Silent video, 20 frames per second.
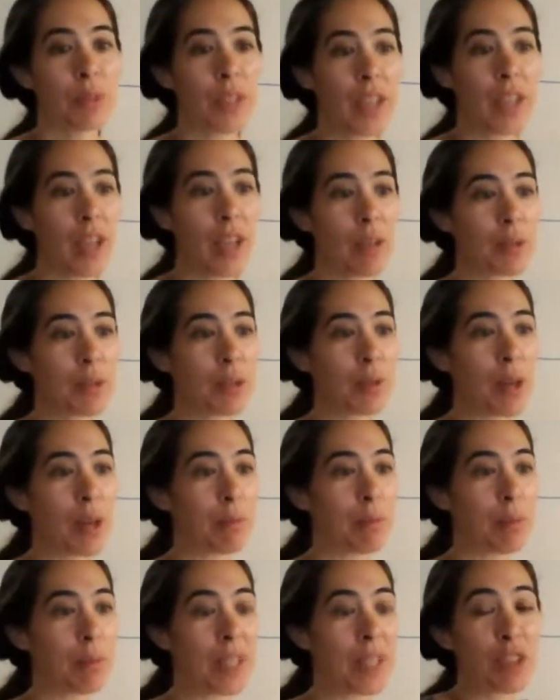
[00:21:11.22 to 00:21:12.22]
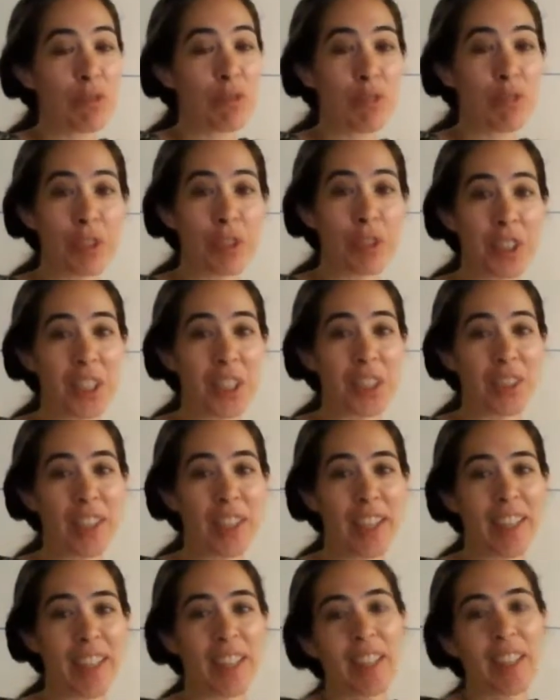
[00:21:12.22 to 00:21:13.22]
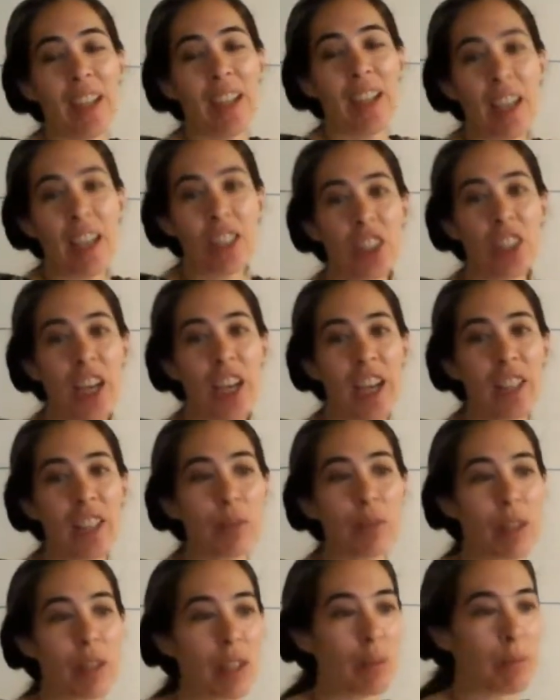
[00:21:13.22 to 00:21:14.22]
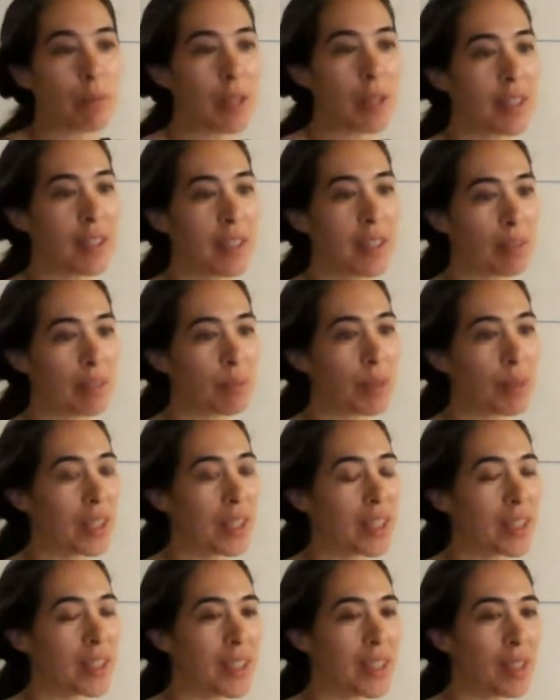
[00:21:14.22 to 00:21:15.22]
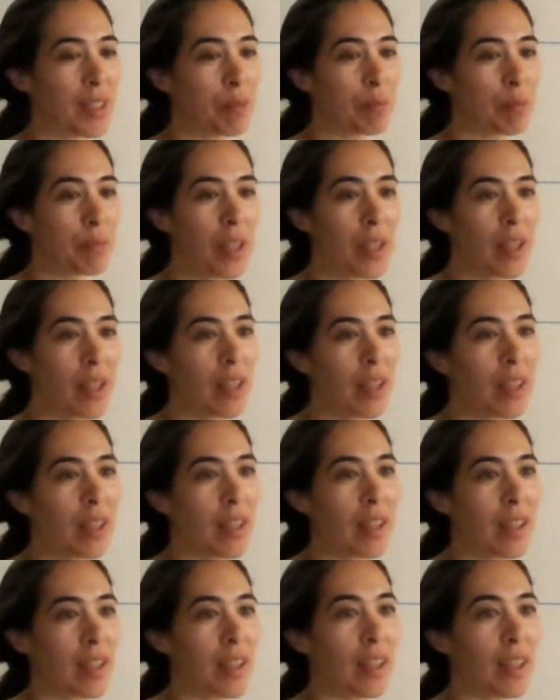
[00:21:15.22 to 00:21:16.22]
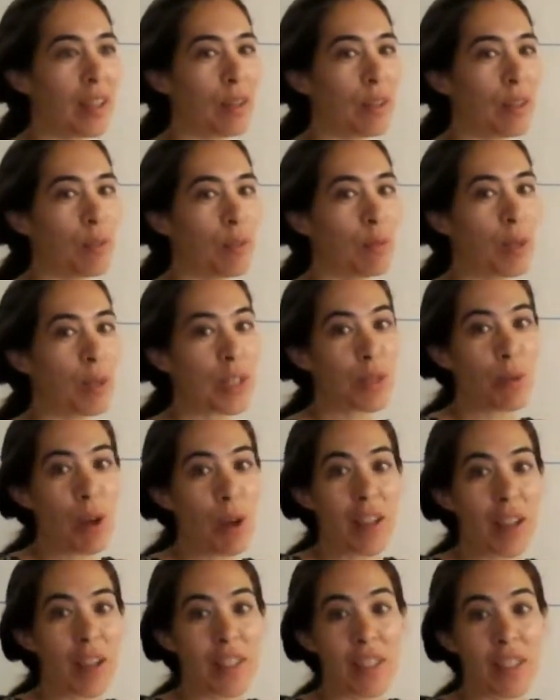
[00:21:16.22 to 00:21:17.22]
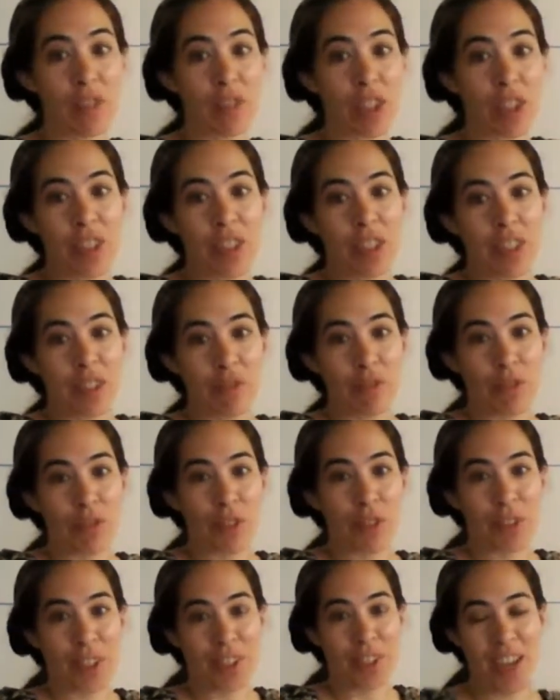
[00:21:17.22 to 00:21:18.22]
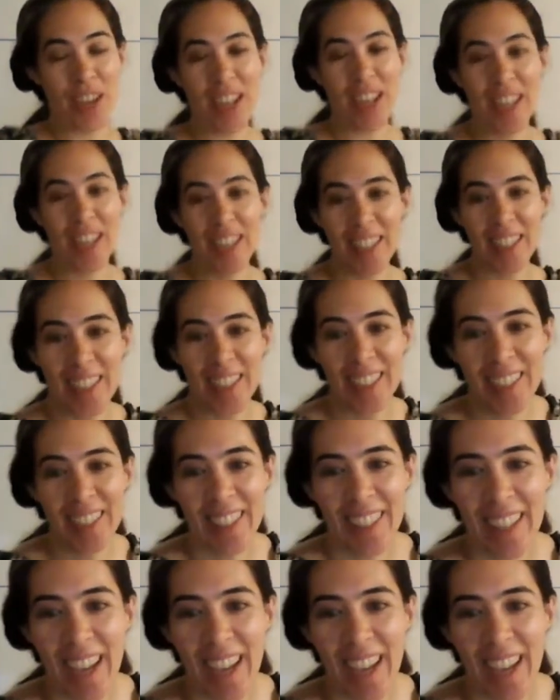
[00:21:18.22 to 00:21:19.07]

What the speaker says: It really hypes you up, makes you feel good, right? I actually highly recommend it because what's wrong? It feels good to feel good, right?